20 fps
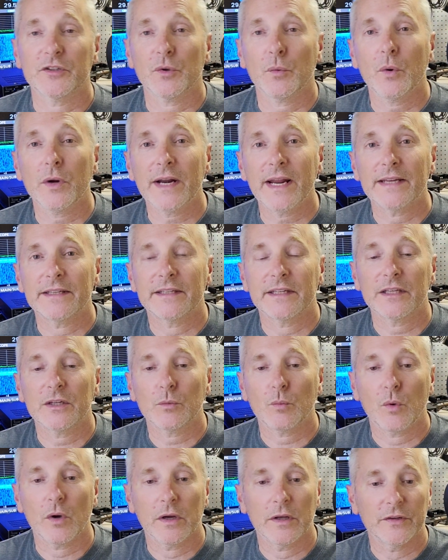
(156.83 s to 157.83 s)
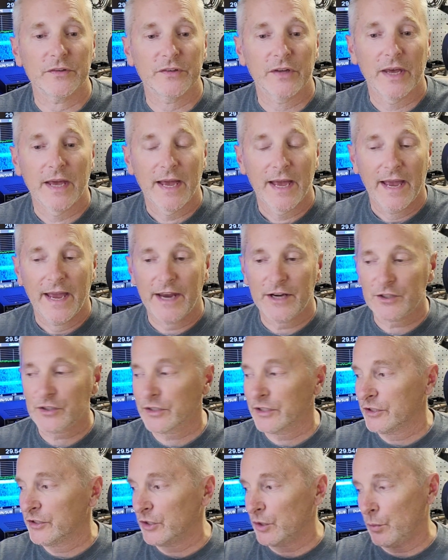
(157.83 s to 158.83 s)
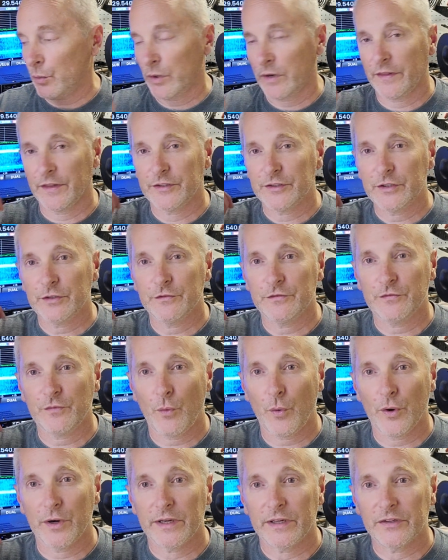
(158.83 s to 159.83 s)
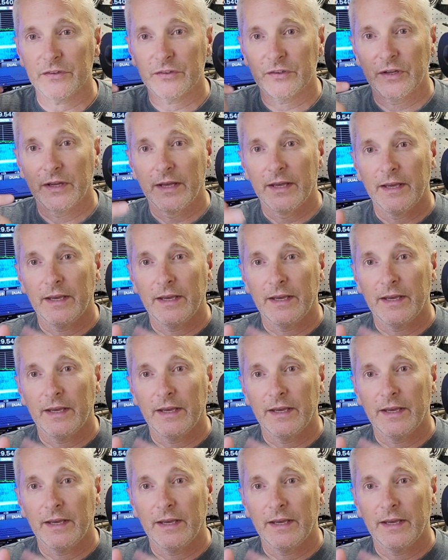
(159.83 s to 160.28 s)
So what I did was actually took one of the 240s,